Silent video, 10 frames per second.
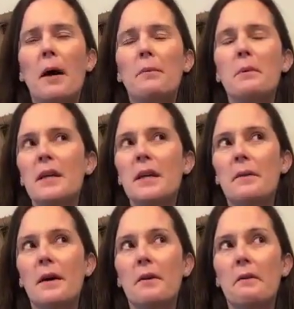probably
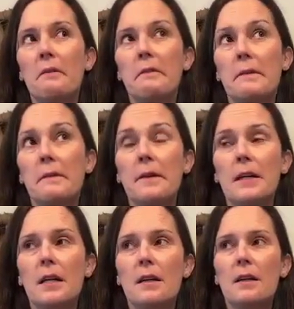about
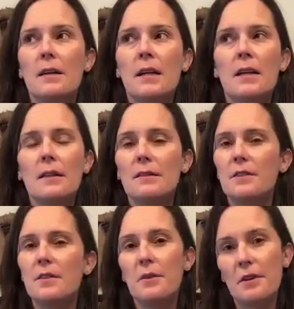at least
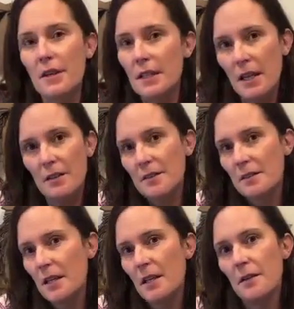200 containers
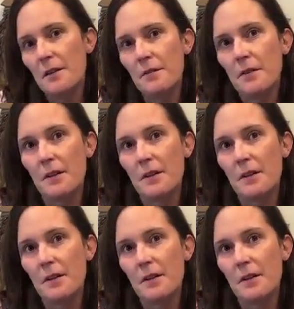a year for